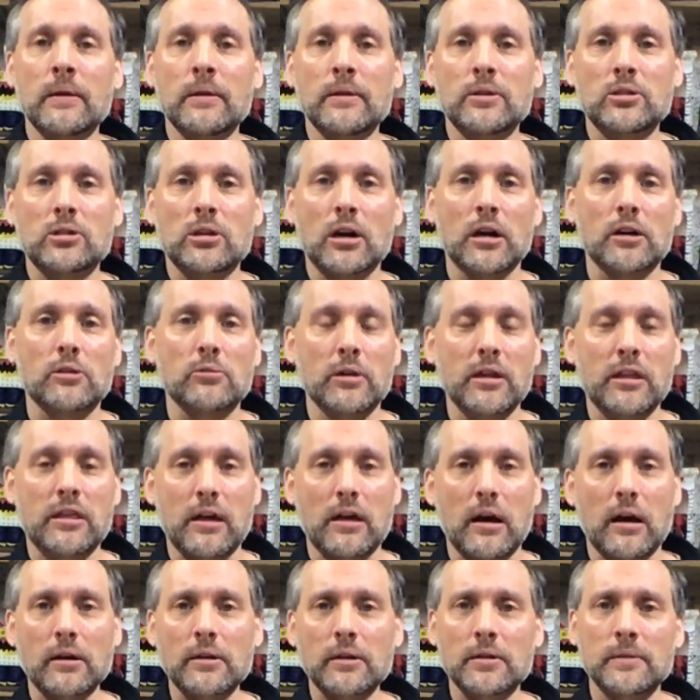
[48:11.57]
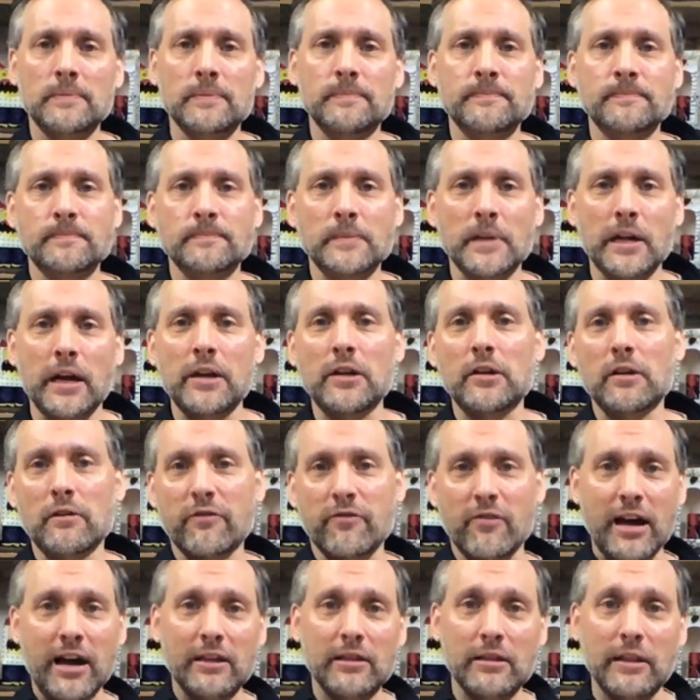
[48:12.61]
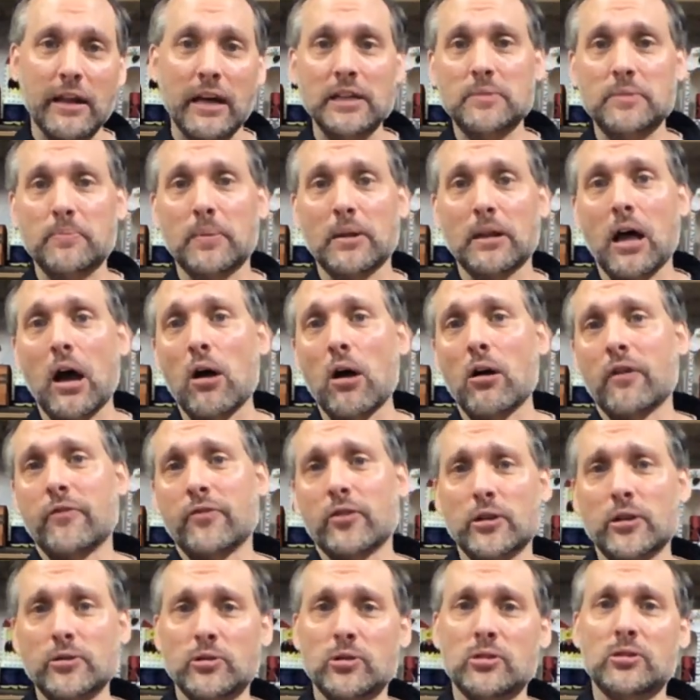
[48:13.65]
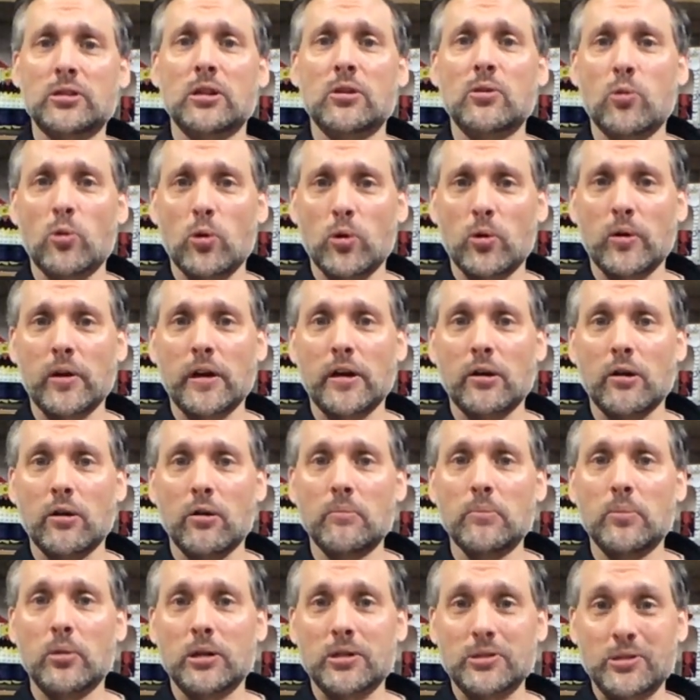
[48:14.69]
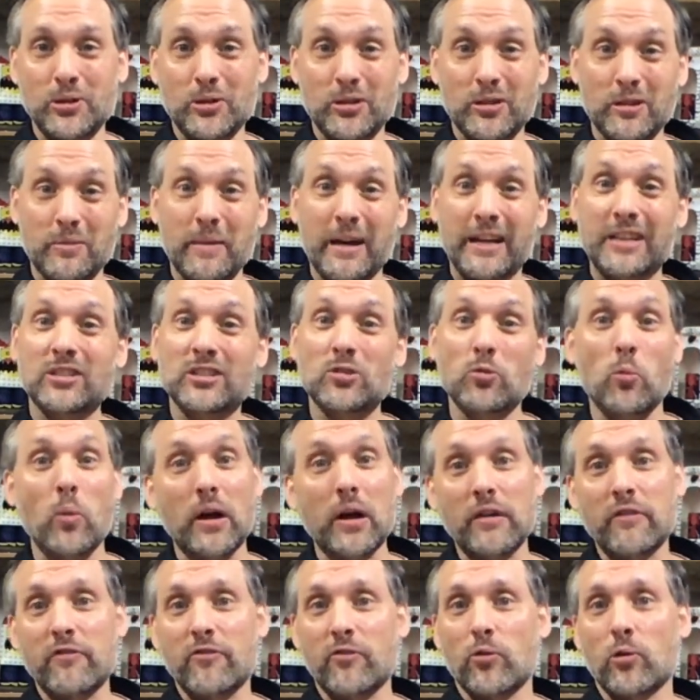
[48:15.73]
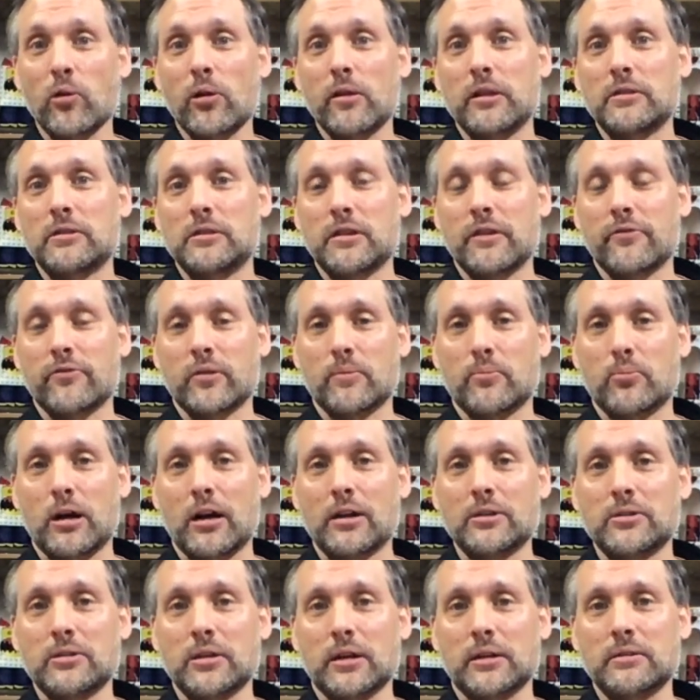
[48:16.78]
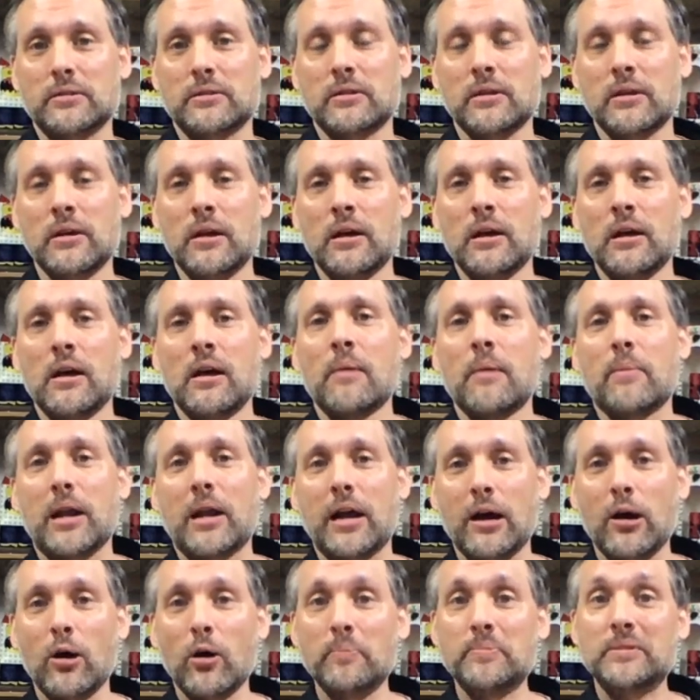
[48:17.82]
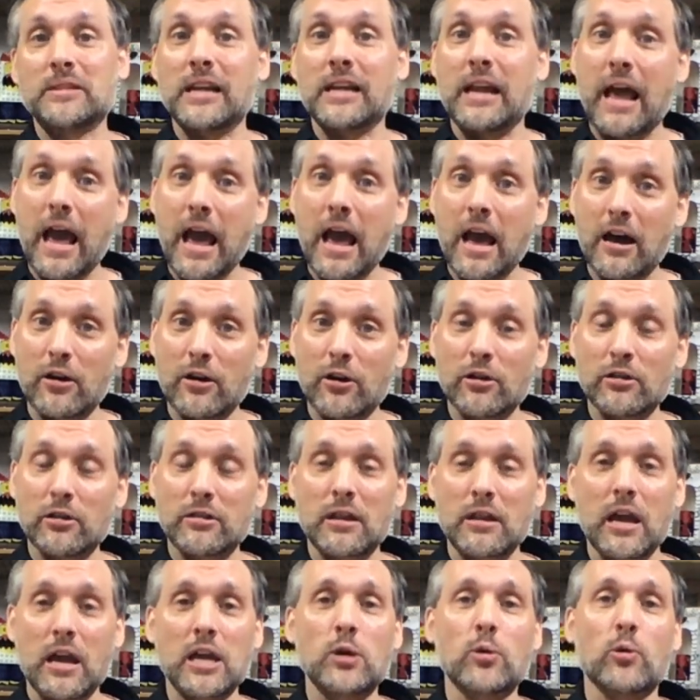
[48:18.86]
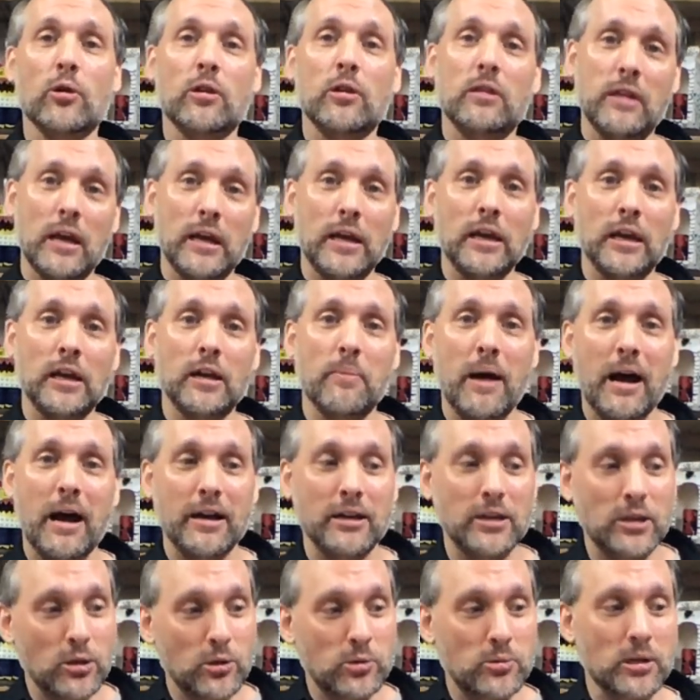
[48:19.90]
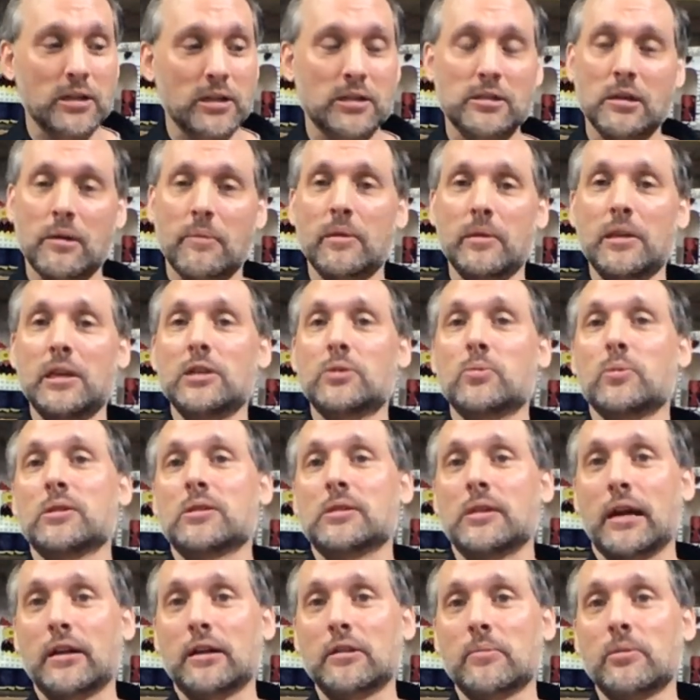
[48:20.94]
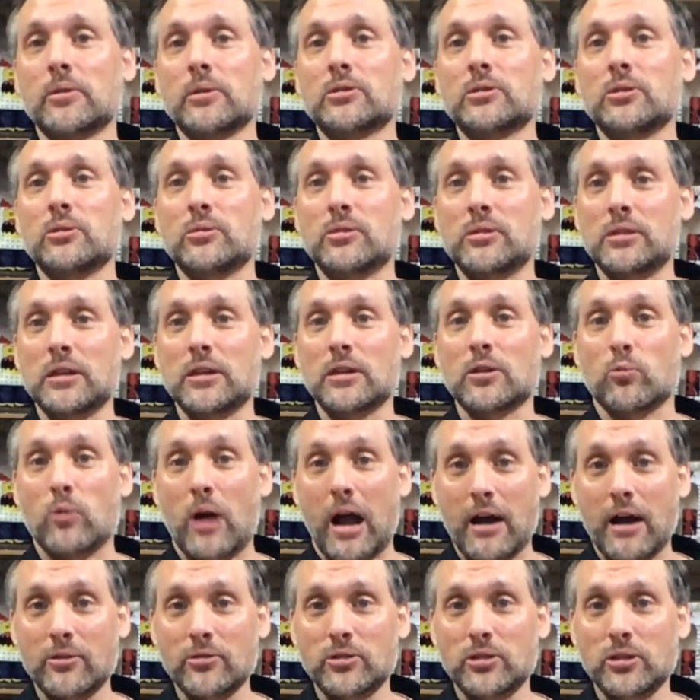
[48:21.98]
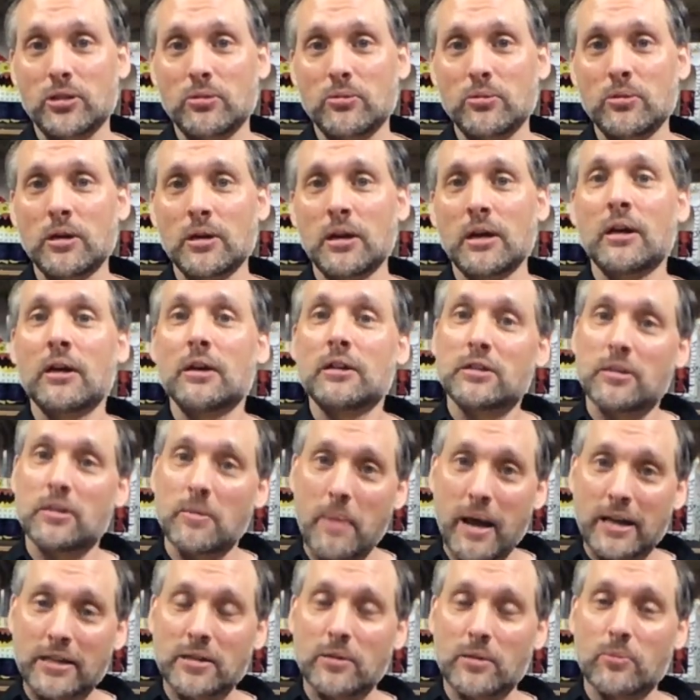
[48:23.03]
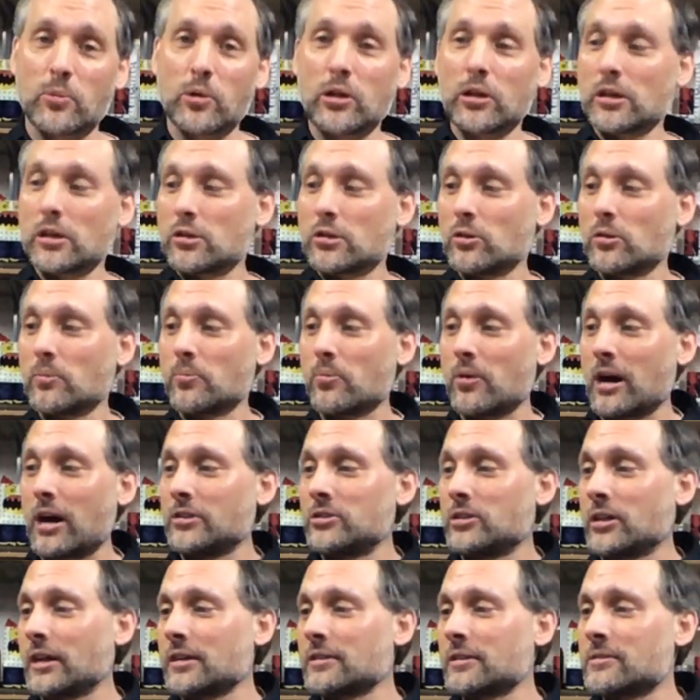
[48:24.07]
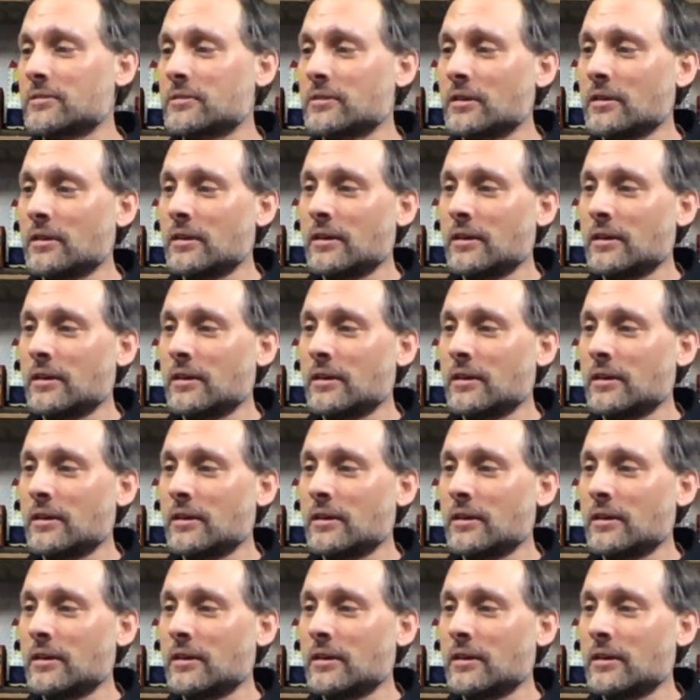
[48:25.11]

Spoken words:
Junk Re-Thunk. And you can find links below if you're interested in ordering your own book, so you can make 24 of these different projects. And I hope today on Earth Day you were thinking about using some of these recyclables you see around you to make some really cool projects.